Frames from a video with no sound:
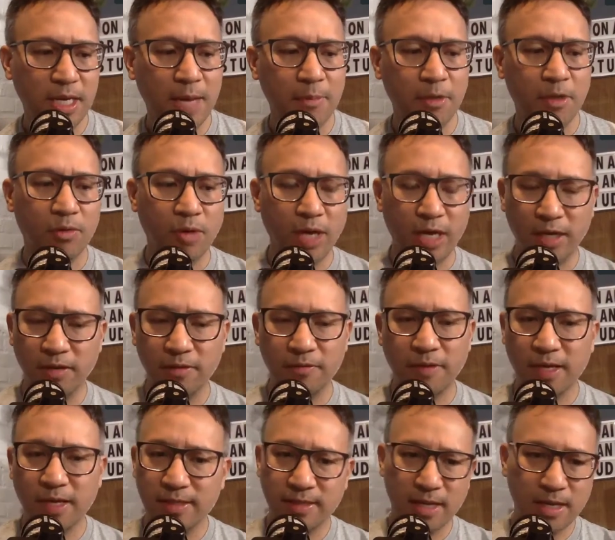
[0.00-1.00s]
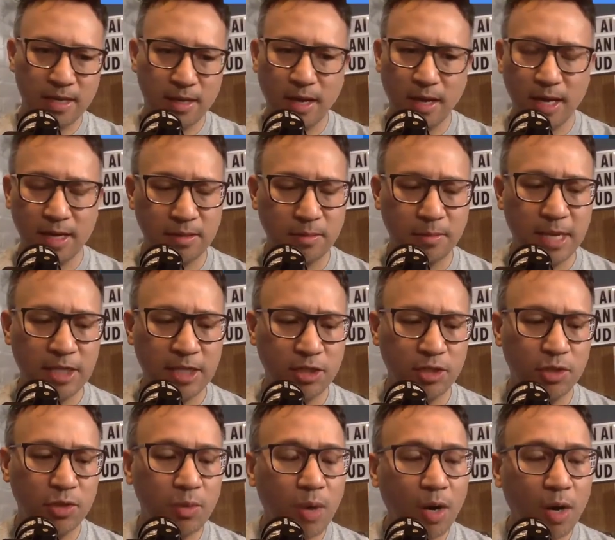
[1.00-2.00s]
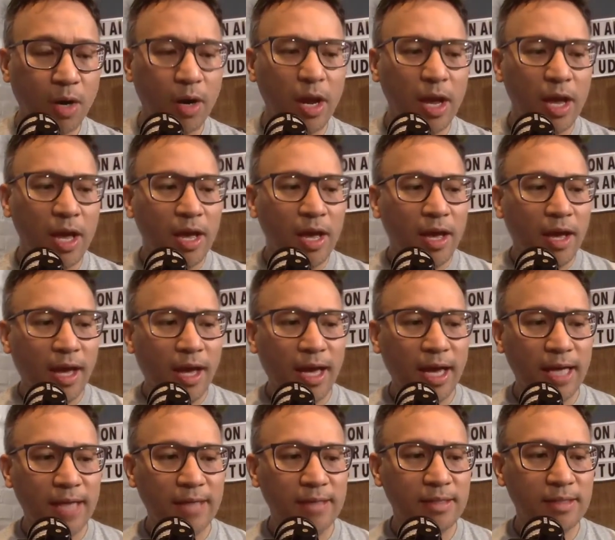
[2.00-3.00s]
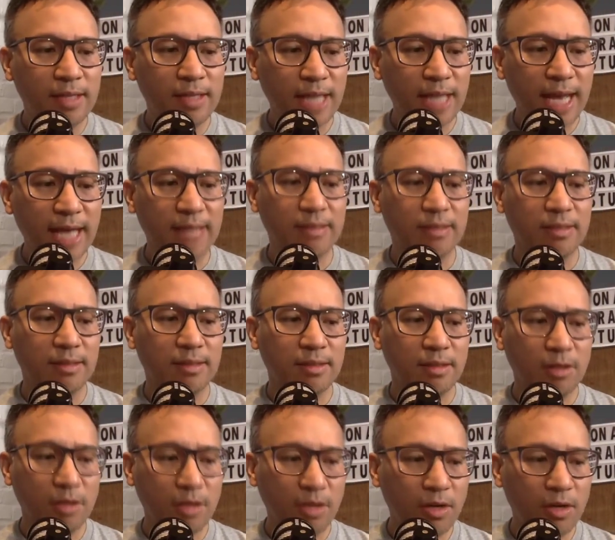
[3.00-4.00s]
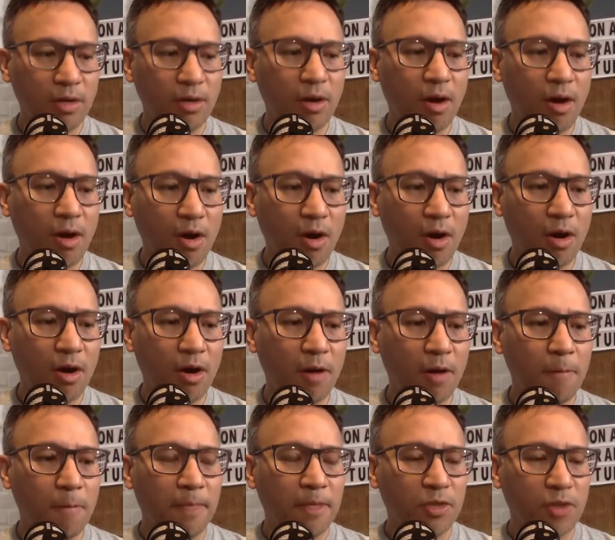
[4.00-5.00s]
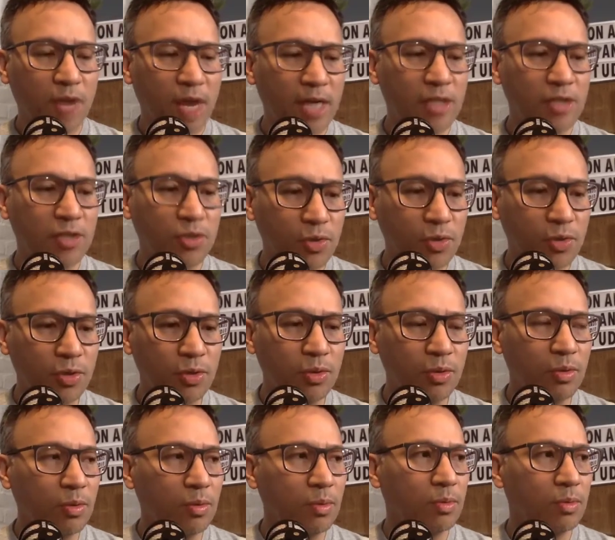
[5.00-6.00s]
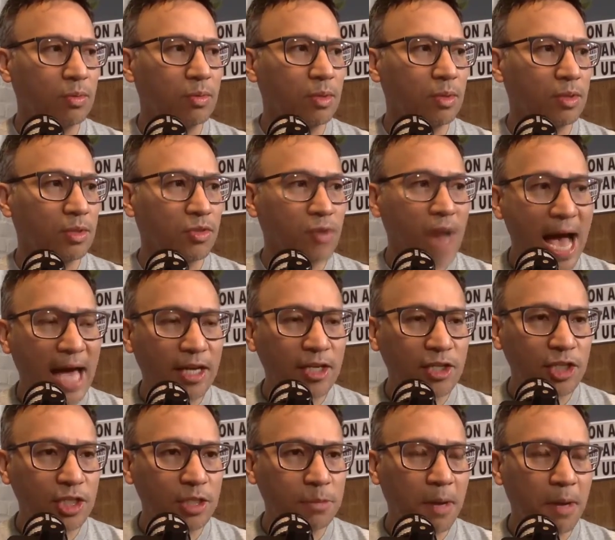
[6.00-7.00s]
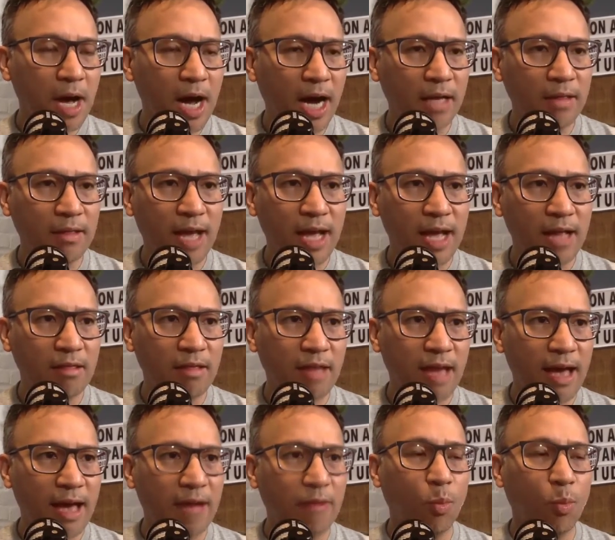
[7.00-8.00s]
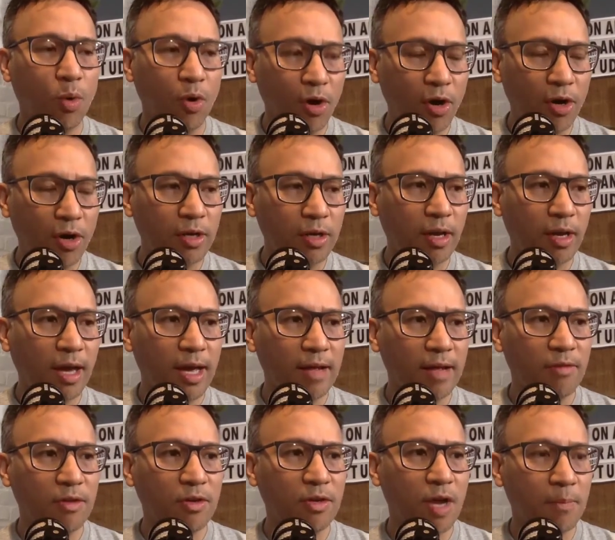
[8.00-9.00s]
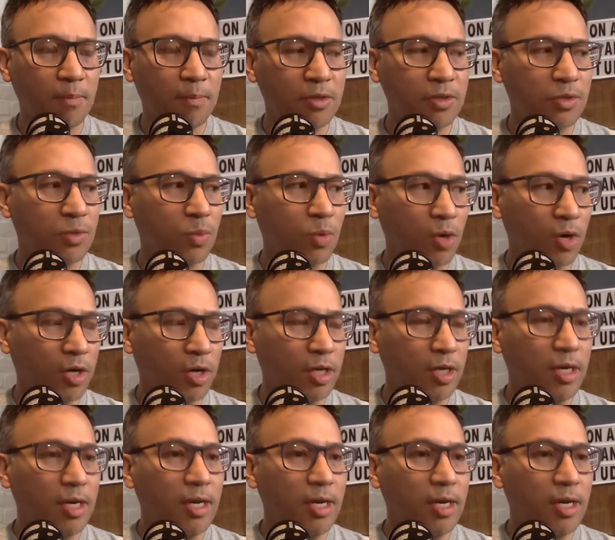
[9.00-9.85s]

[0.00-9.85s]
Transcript: I'm a creative, as I imagine you are. And yes, there are tried and true strategies behind that work and the numbers work.